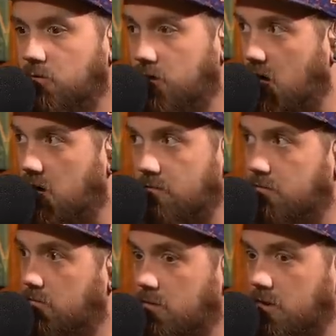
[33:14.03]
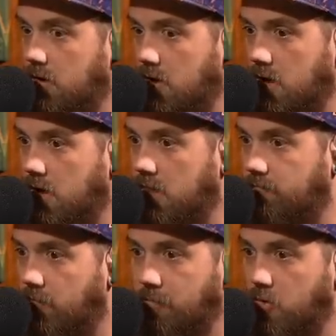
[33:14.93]
we got
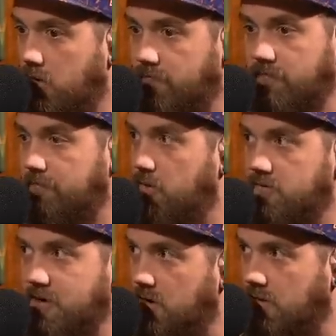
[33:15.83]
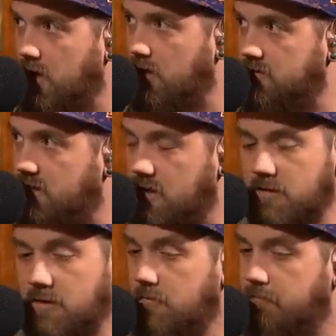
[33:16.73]
a report from Boots on the Ground
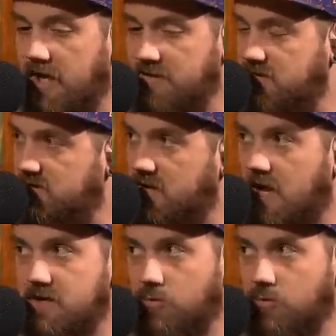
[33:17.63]
saying Boston Scott